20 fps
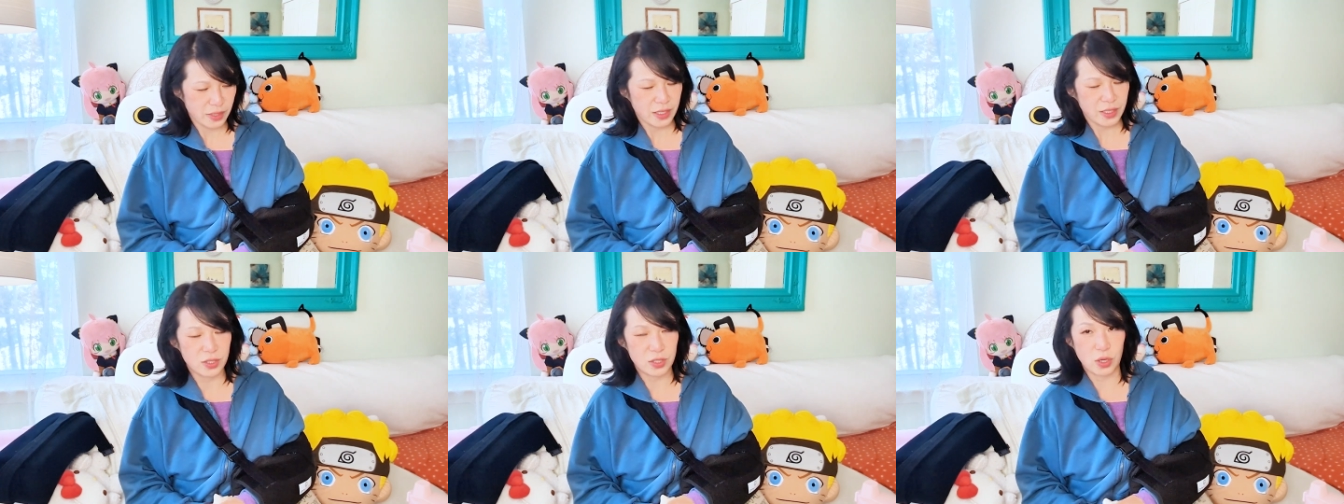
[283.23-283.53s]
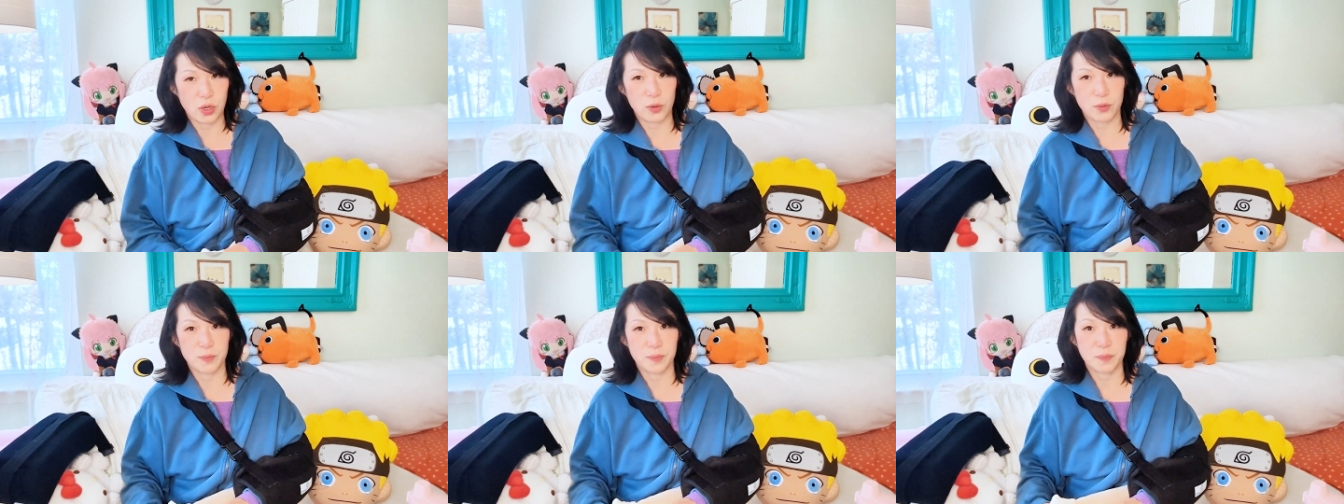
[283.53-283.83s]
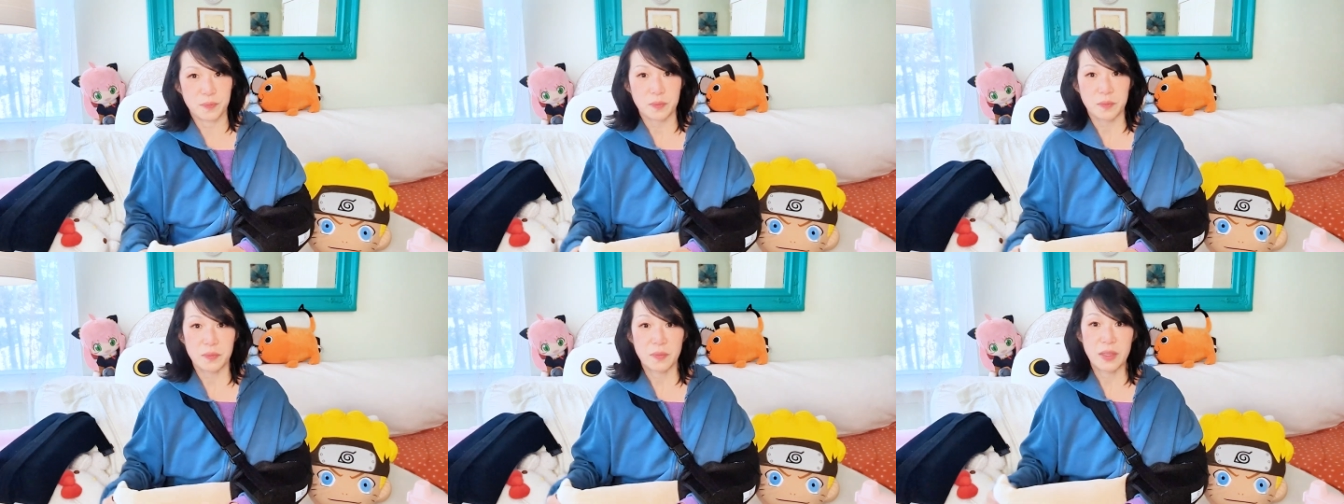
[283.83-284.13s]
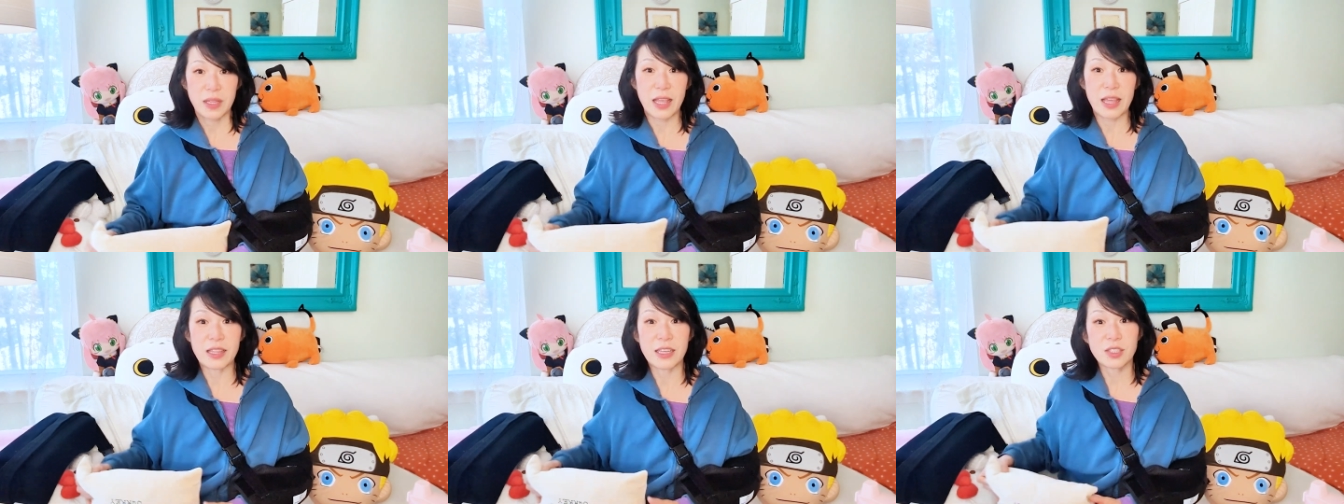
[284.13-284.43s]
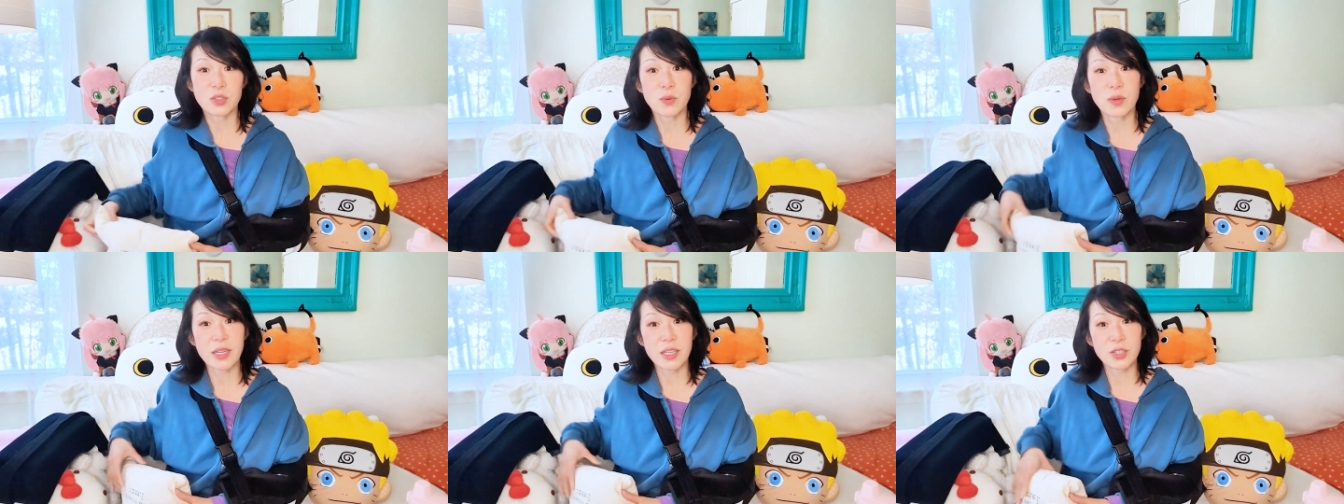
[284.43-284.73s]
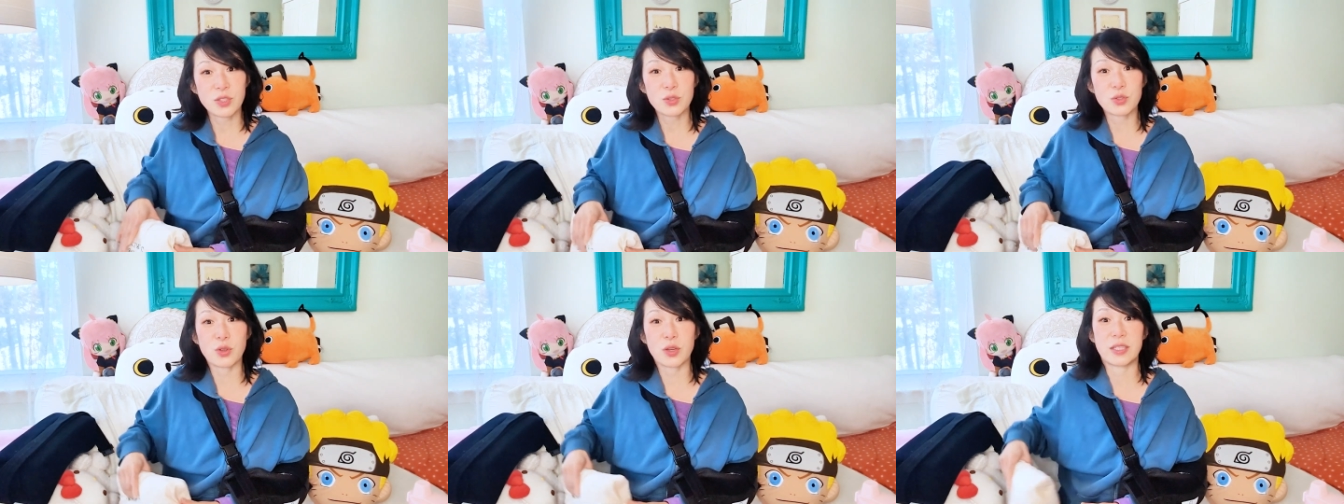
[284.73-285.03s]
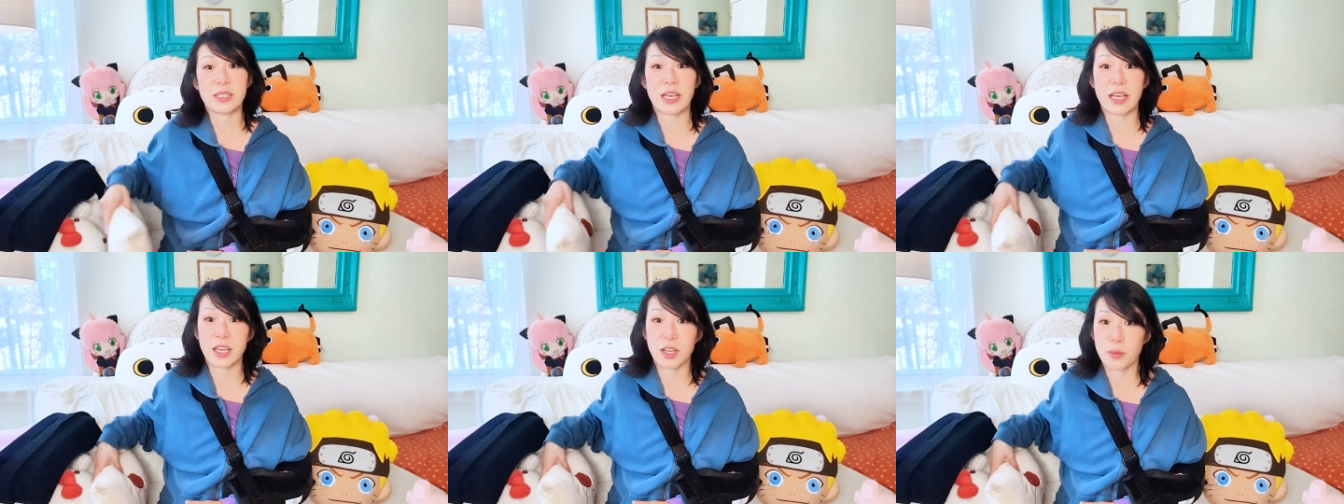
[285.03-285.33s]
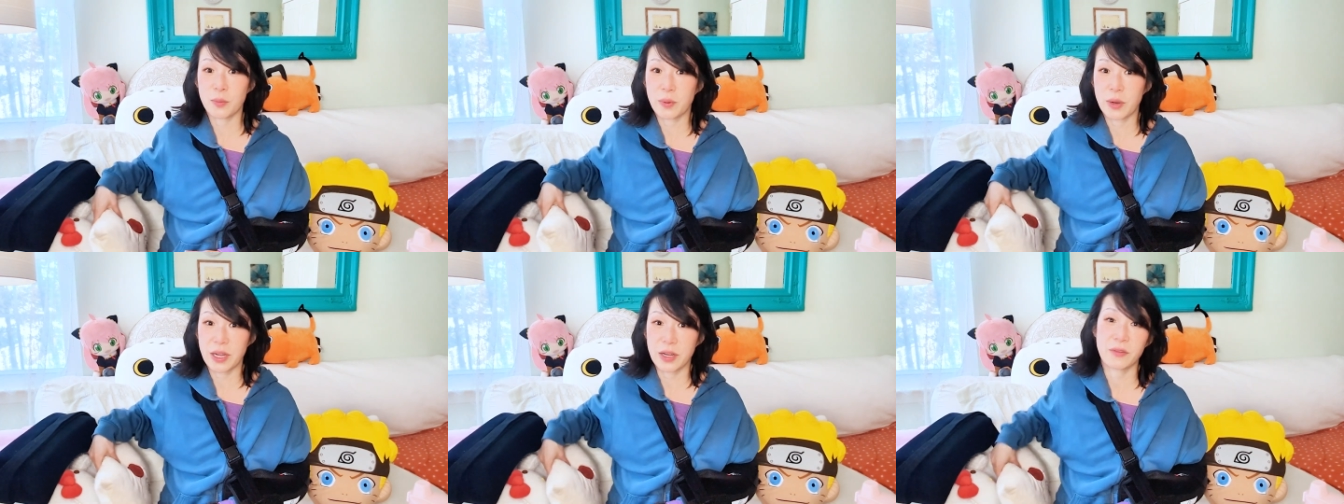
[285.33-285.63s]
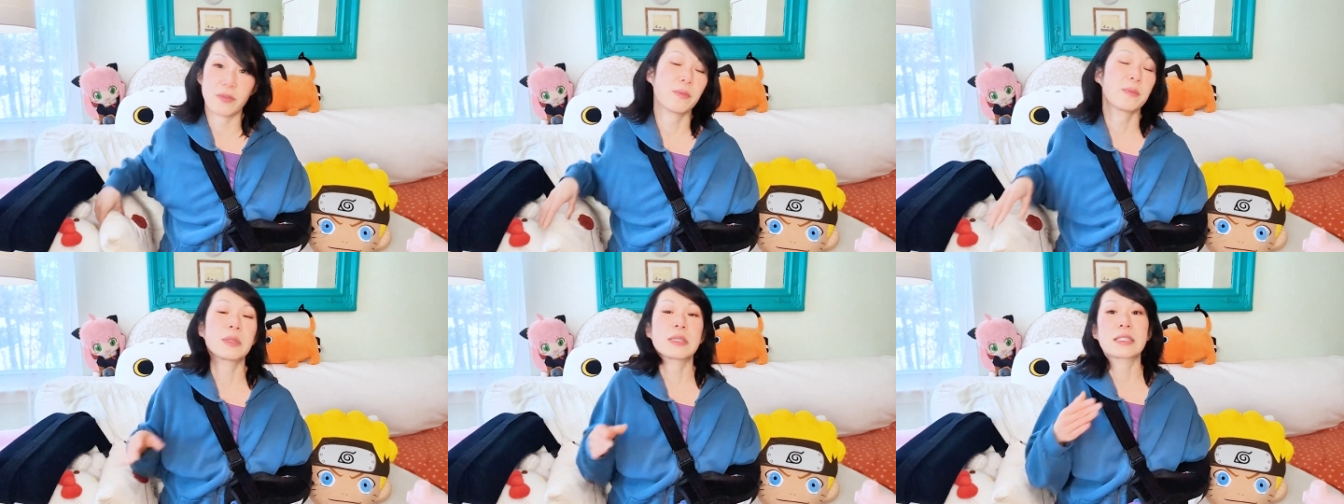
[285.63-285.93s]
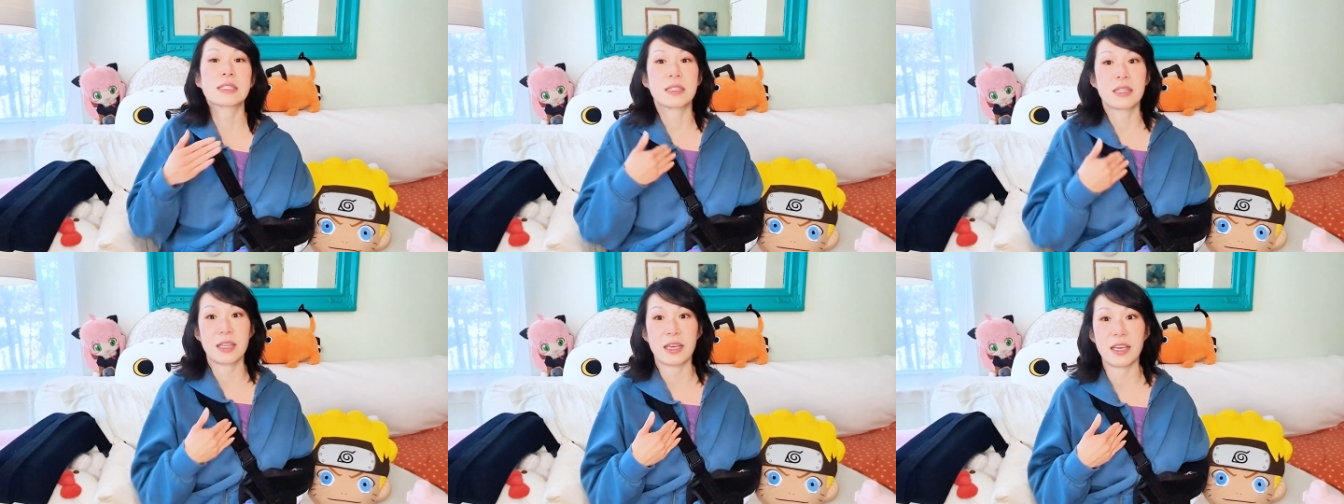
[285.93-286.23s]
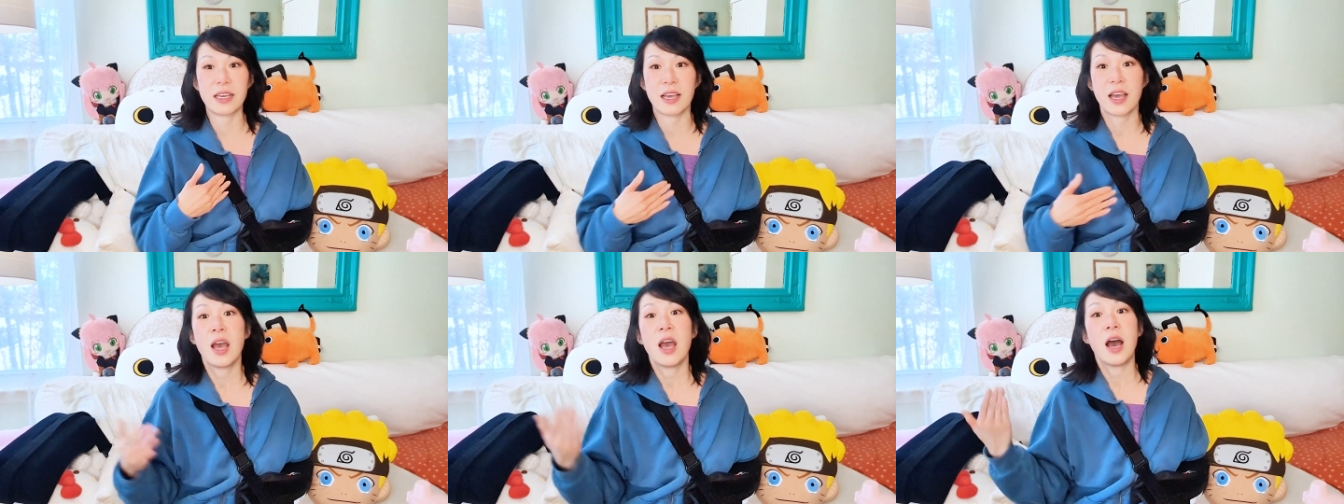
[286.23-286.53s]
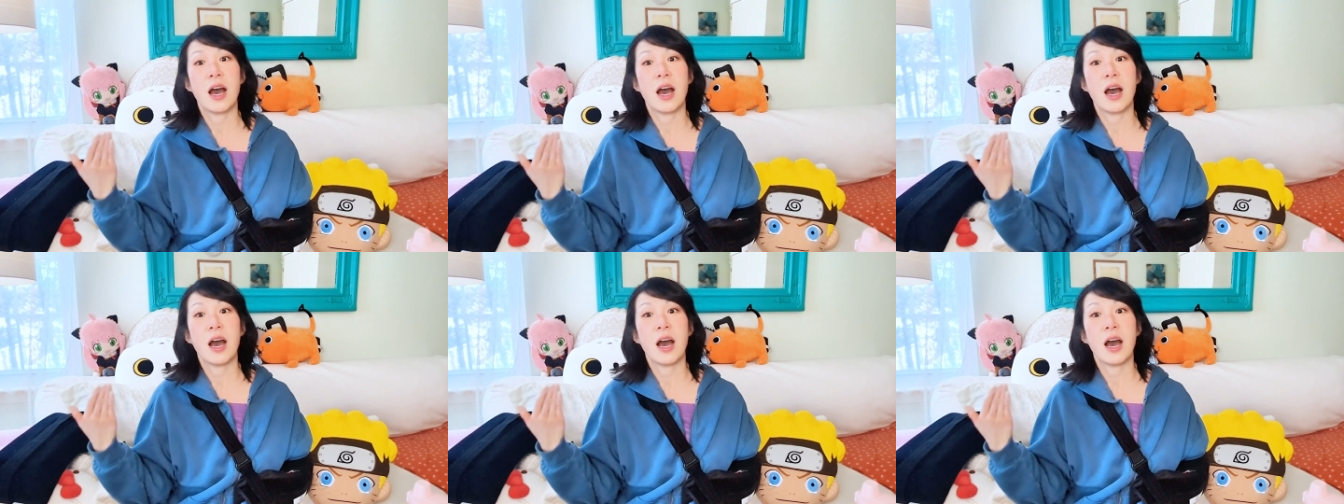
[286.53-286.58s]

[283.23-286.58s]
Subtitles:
So that's what I do. So I take a break from the sling,